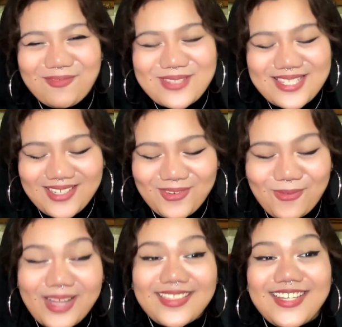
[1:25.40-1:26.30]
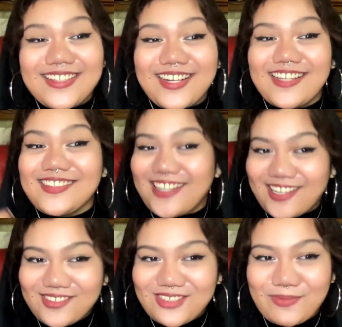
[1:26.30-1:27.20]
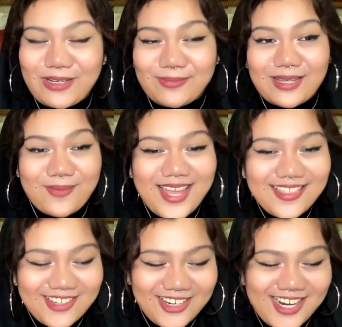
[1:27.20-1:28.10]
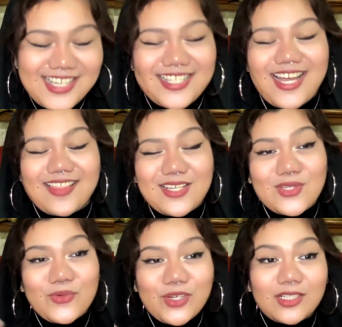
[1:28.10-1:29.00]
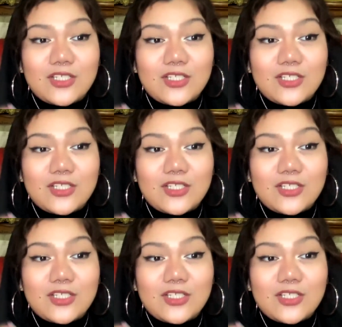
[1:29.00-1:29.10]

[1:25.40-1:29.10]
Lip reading: So one thing that I love about Black Panther is that there's really